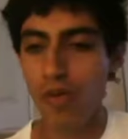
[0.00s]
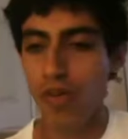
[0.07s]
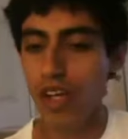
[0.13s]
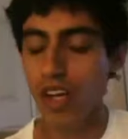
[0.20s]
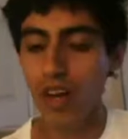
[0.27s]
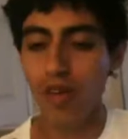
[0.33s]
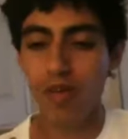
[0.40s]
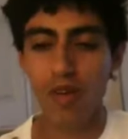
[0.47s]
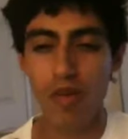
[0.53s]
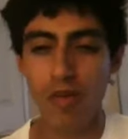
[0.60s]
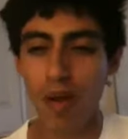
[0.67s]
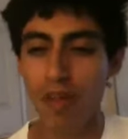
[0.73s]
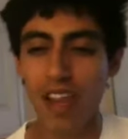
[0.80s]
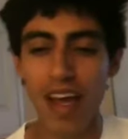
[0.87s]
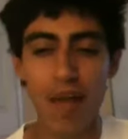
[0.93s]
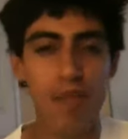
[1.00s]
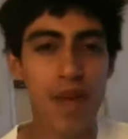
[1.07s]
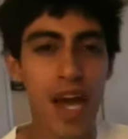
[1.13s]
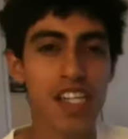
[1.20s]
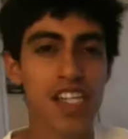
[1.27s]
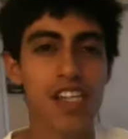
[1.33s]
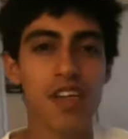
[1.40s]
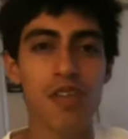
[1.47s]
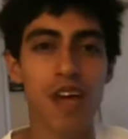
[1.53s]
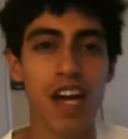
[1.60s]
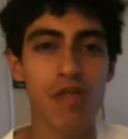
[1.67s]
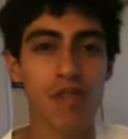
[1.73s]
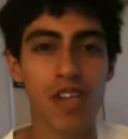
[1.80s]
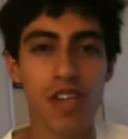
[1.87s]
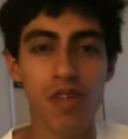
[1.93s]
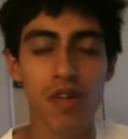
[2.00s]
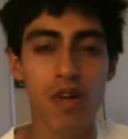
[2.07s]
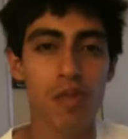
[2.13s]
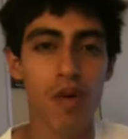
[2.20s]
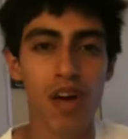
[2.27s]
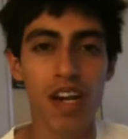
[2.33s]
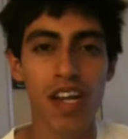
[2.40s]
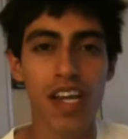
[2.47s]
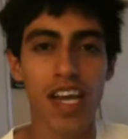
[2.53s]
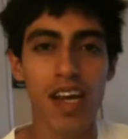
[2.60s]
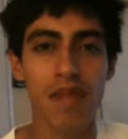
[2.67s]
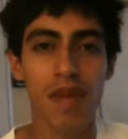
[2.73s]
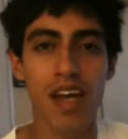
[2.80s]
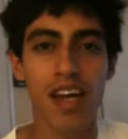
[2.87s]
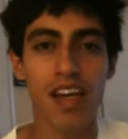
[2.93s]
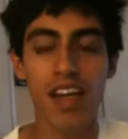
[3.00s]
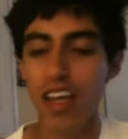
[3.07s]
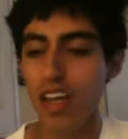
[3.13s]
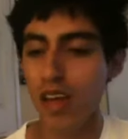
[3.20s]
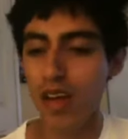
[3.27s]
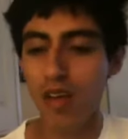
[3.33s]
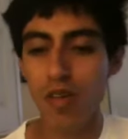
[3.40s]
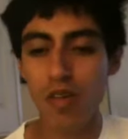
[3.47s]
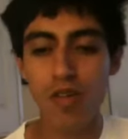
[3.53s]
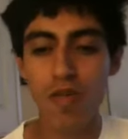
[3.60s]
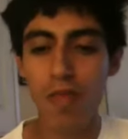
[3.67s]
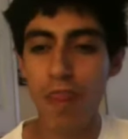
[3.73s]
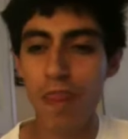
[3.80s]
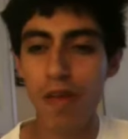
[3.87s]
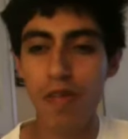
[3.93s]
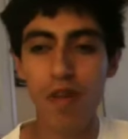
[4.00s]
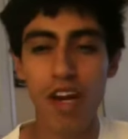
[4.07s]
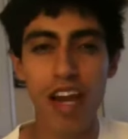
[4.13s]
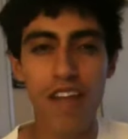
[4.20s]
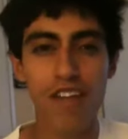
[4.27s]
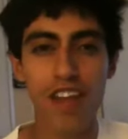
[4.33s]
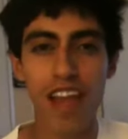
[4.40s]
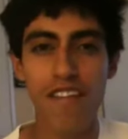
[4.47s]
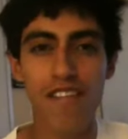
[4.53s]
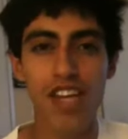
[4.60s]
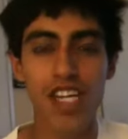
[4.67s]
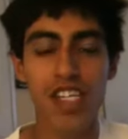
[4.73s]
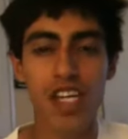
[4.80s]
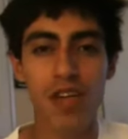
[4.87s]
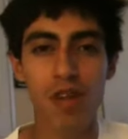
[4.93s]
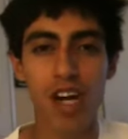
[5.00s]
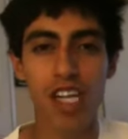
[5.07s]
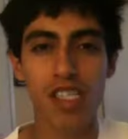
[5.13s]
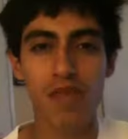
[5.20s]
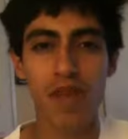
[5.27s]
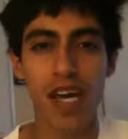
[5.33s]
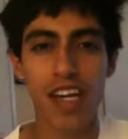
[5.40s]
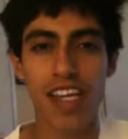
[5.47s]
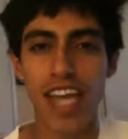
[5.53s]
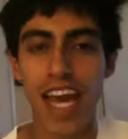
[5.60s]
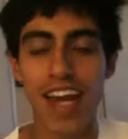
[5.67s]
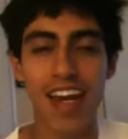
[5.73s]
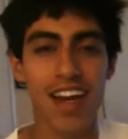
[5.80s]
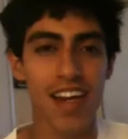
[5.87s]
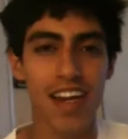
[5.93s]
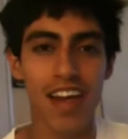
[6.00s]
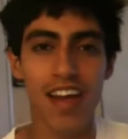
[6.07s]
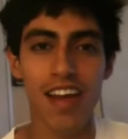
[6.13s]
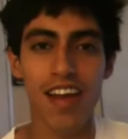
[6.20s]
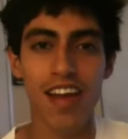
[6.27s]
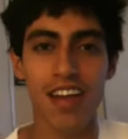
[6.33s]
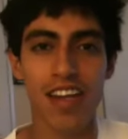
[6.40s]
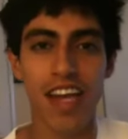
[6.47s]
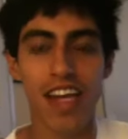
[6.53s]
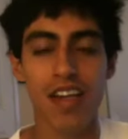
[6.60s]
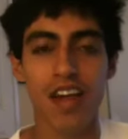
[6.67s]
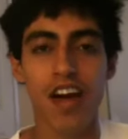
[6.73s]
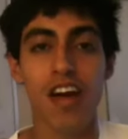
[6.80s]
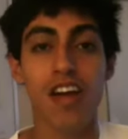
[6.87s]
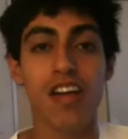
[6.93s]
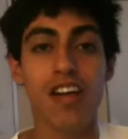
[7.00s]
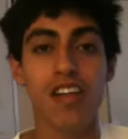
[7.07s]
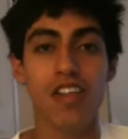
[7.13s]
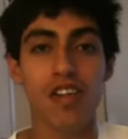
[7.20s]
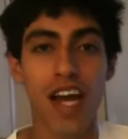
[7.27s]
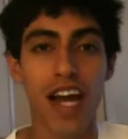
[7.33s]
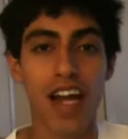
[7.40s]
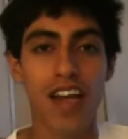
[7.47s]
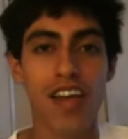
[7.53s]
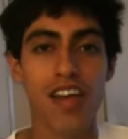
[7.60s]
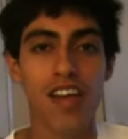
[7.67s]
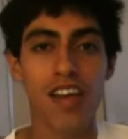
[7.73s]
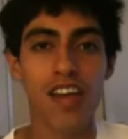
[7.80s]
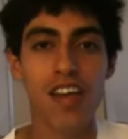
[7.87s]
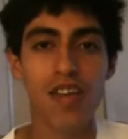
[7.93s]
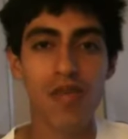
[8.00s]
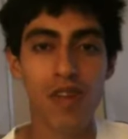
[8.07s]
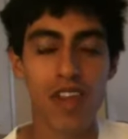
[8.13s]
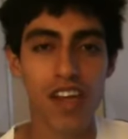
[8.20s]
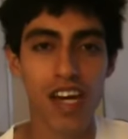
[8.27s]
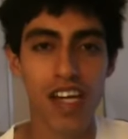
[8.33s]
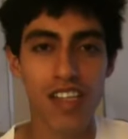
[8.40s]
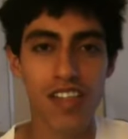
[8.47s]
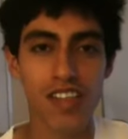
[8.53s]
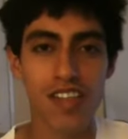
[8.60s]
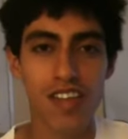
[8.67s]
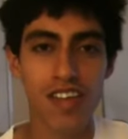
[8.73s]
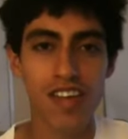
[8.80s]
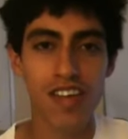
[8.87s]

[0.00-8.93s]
you know, you remember that passion you had when you were born again, man? Whatever that vision was, man, get it again and get on track with us.